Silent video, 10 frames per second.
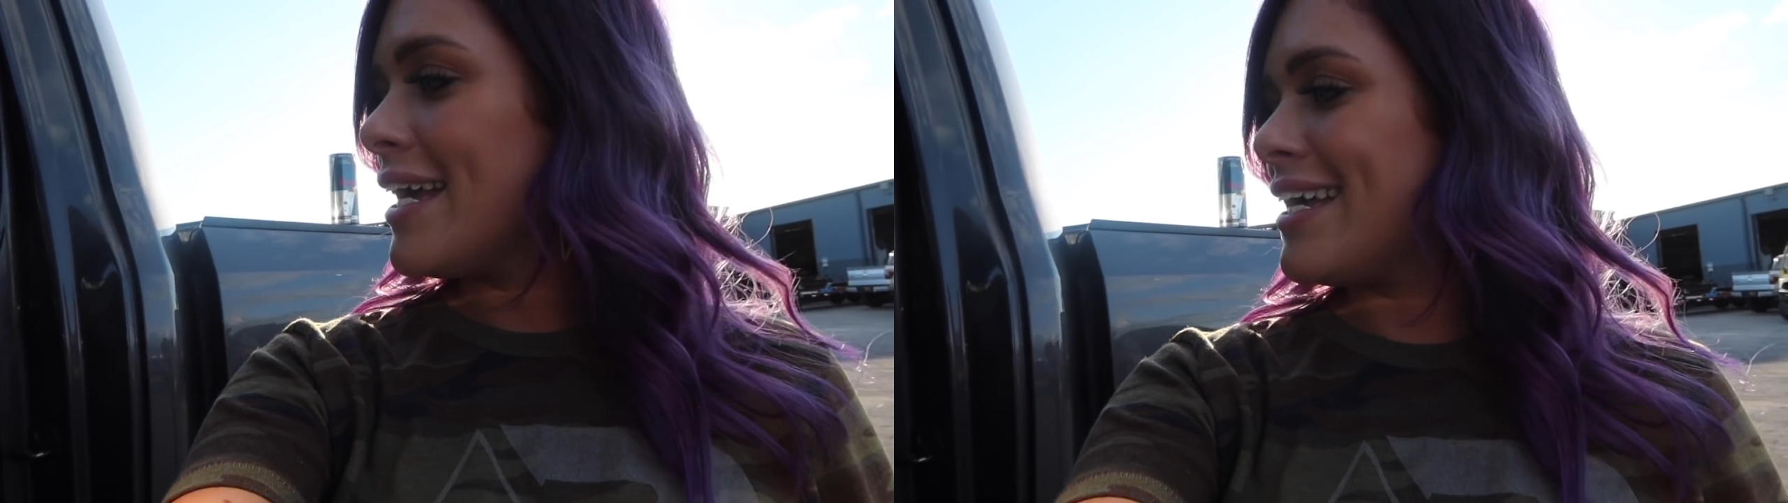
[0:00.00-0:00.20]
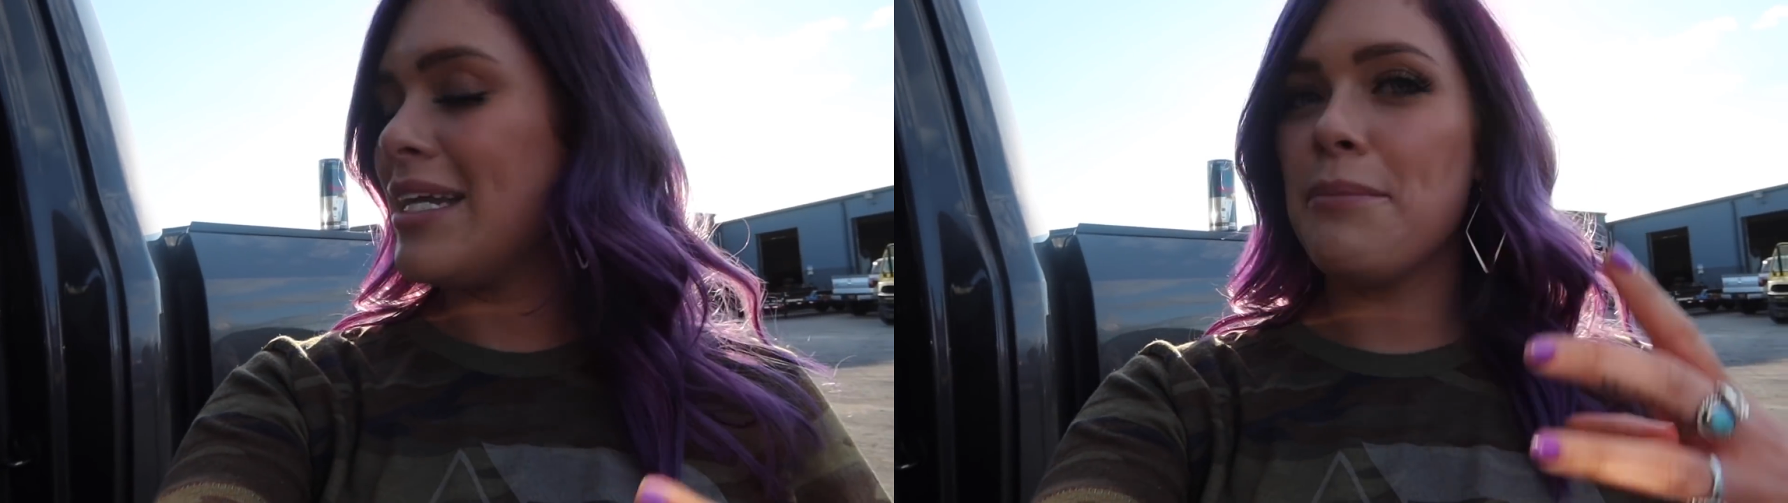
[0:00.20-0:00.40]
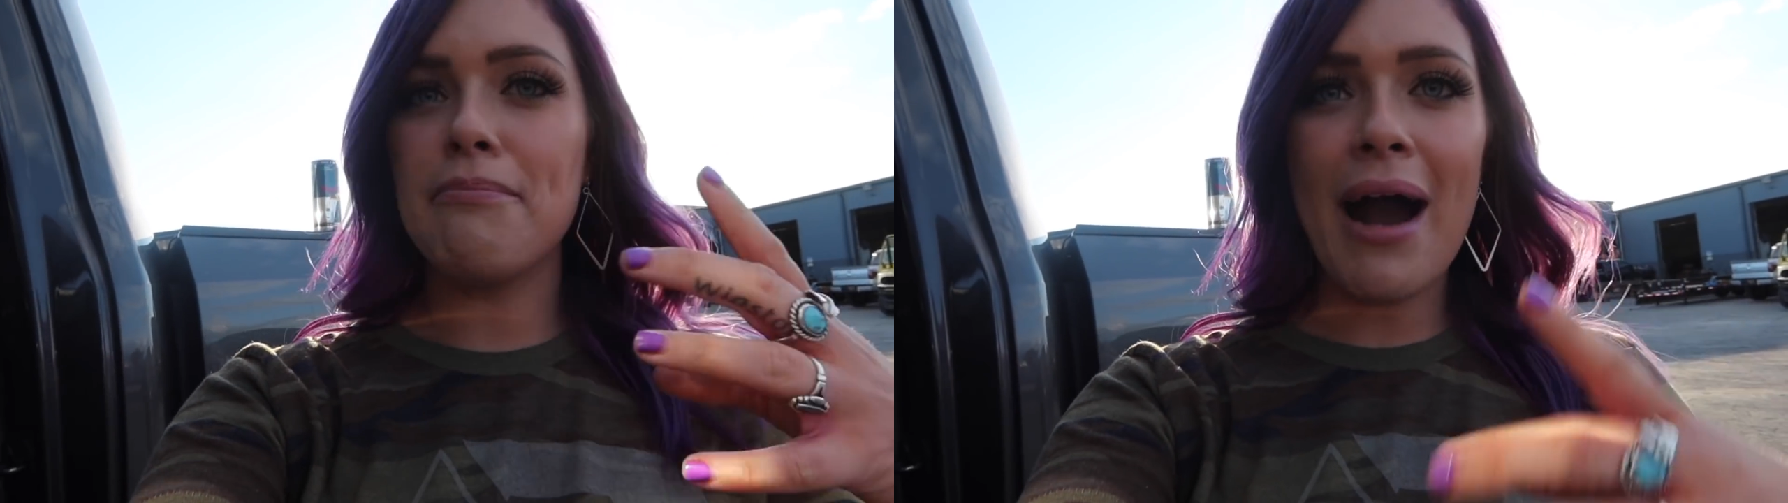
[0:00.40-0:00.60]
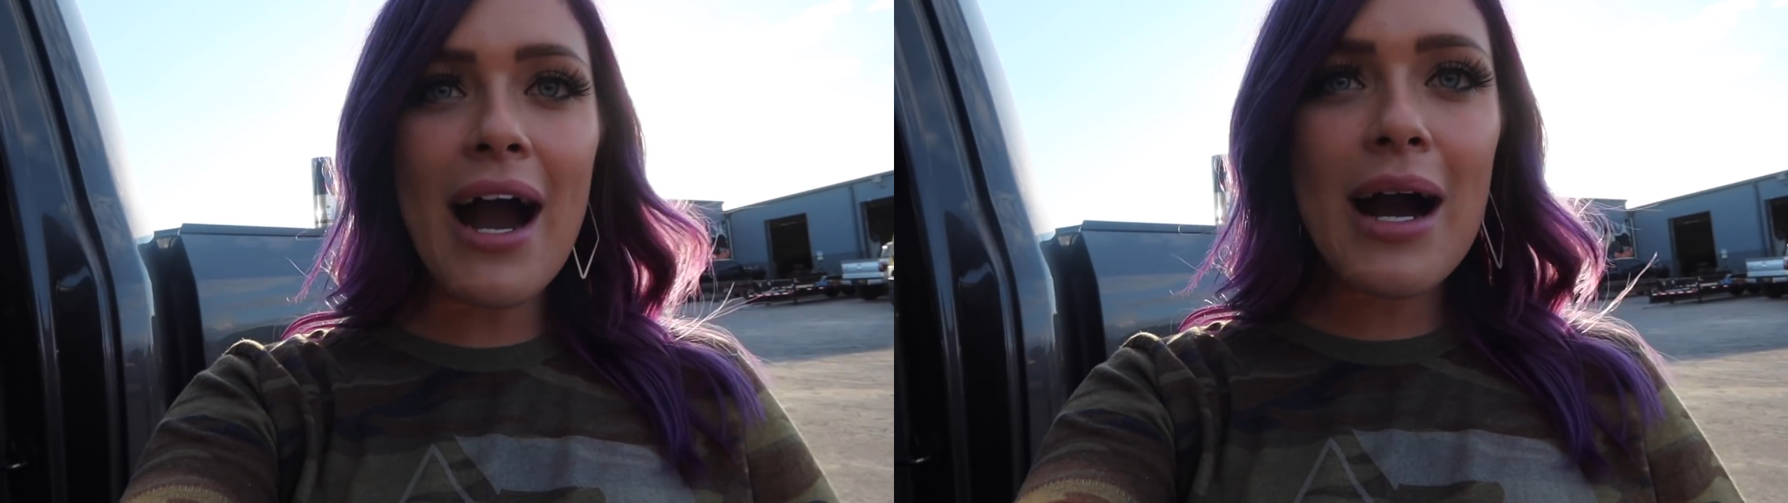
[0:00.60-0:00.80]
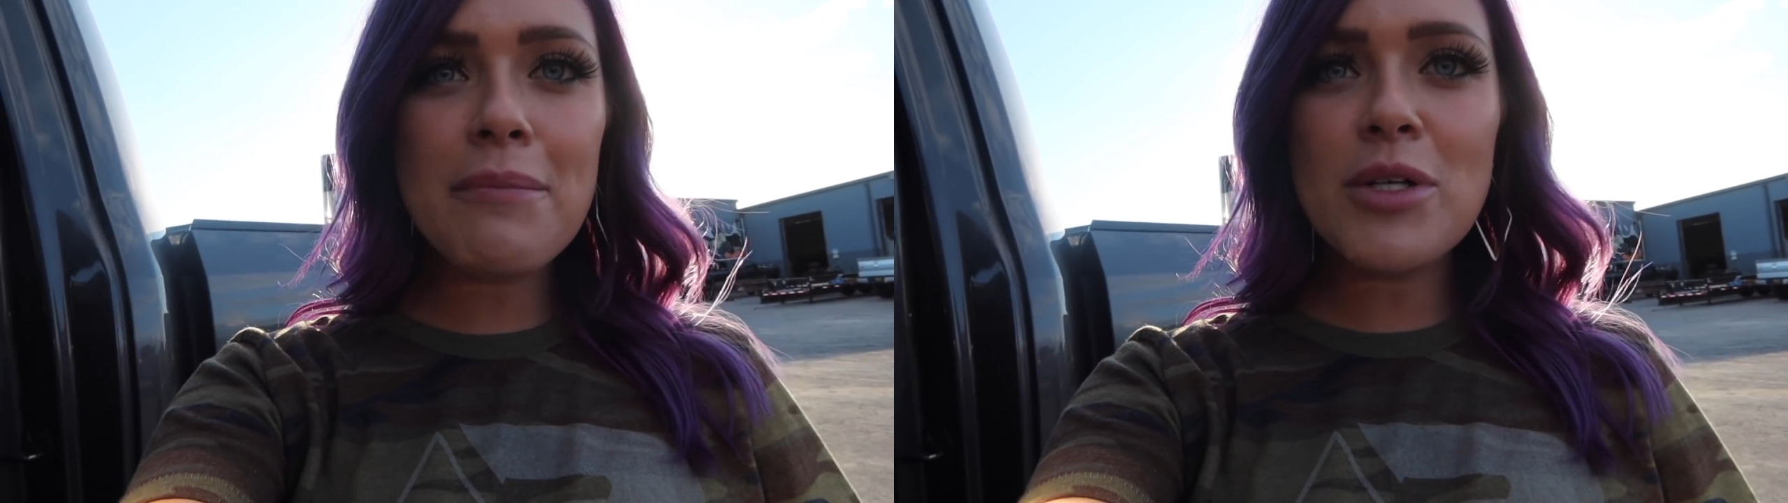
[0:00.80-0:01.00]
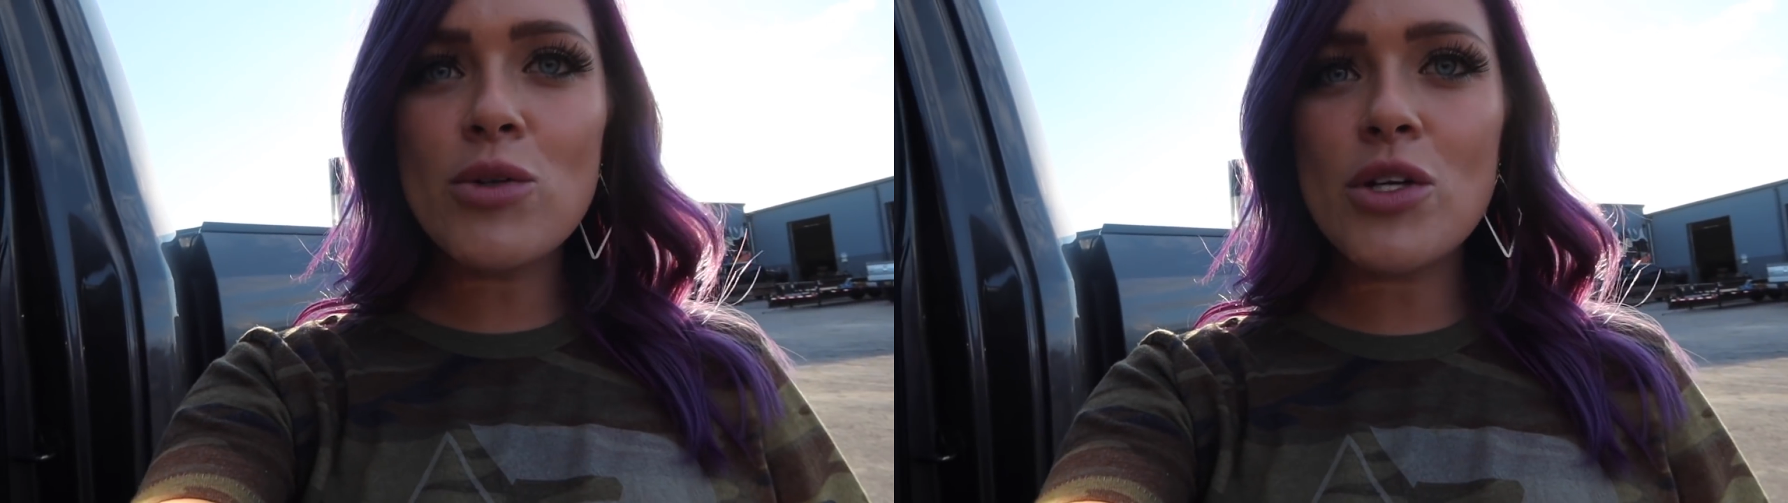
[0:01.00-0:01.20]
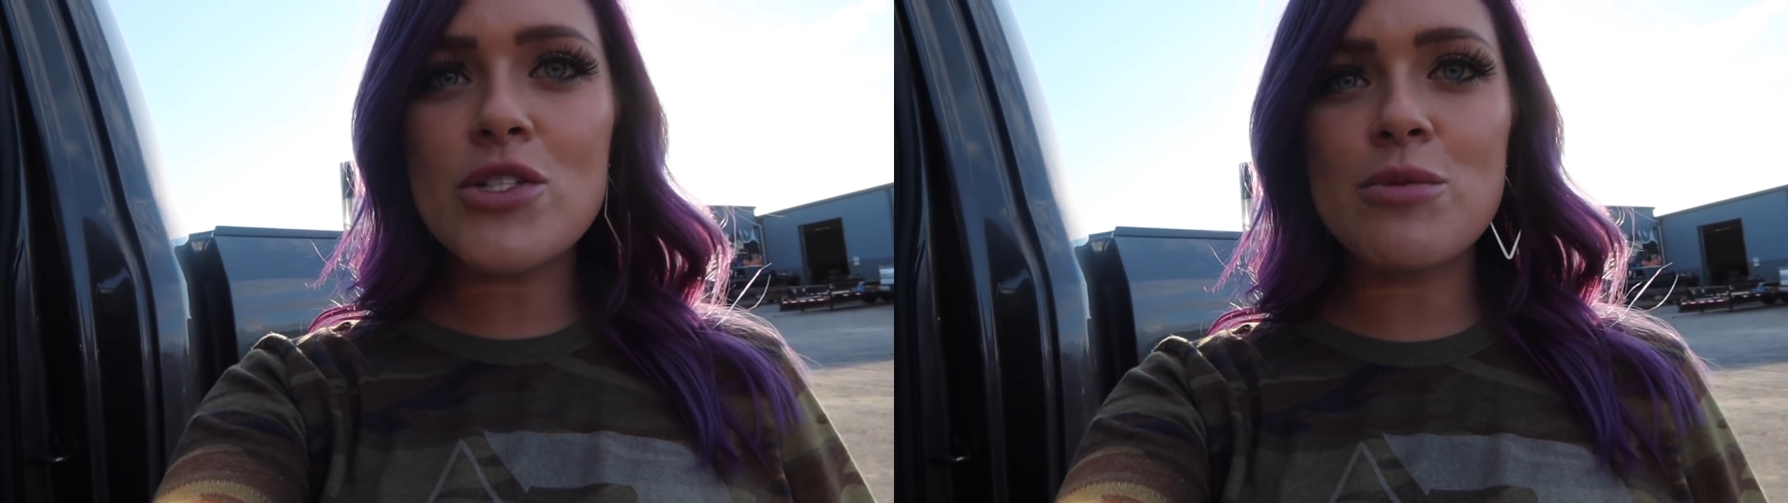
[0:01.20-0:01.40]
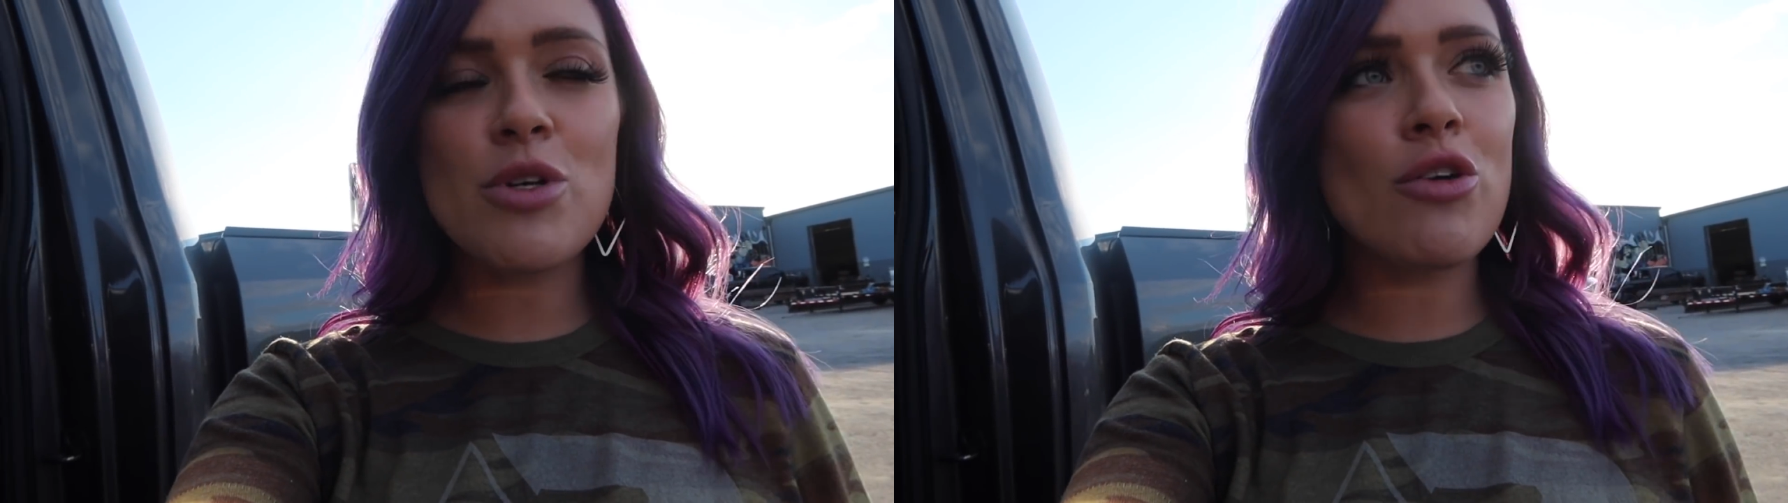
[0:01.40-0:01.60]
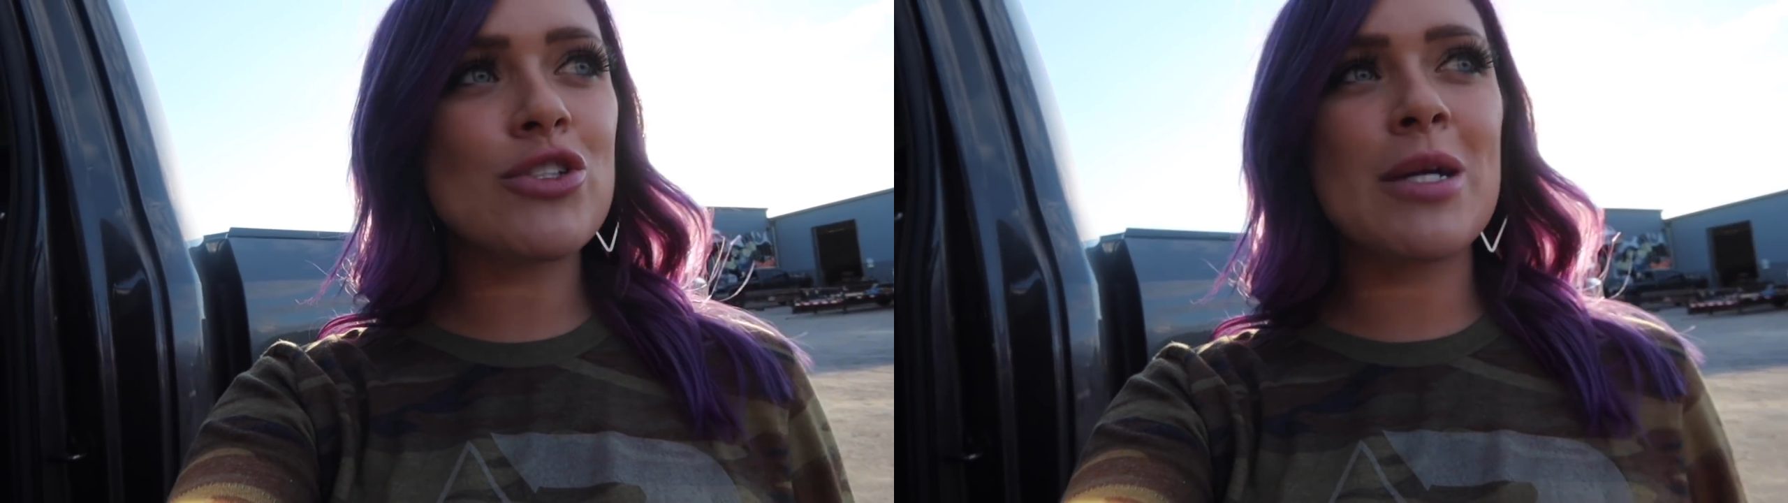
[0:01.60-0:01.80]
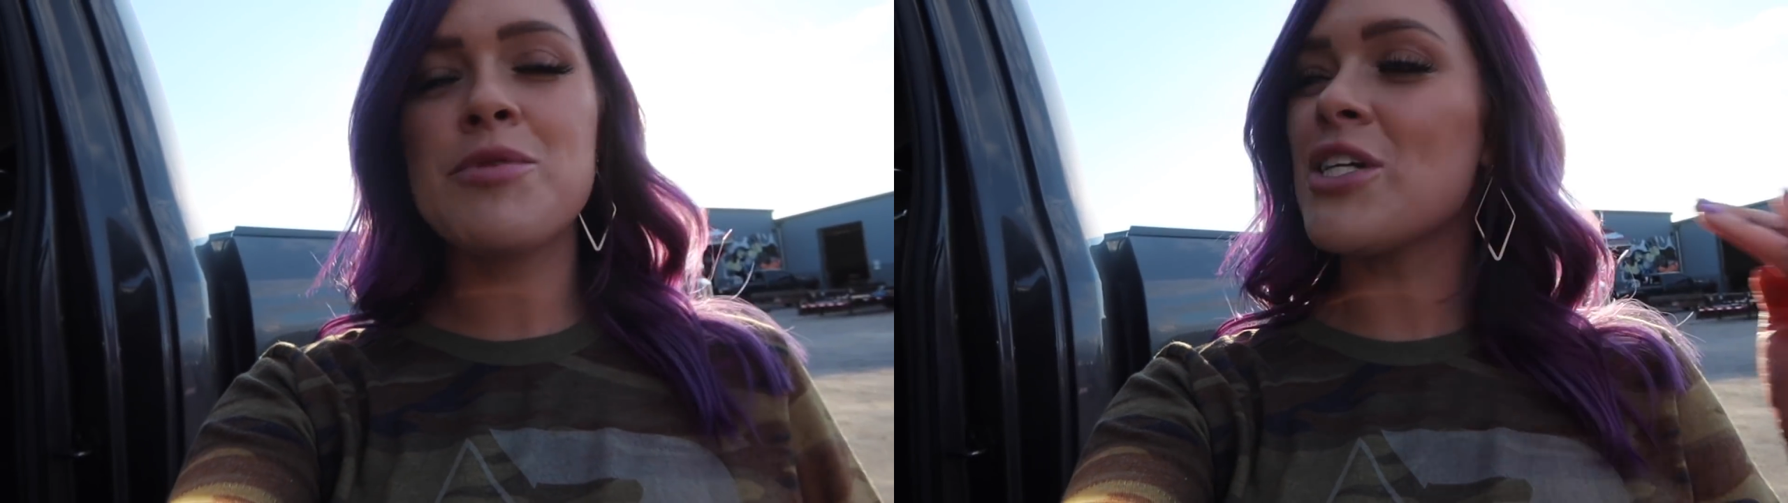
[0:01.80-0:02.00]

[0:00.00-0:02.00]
any mom going on some road trips.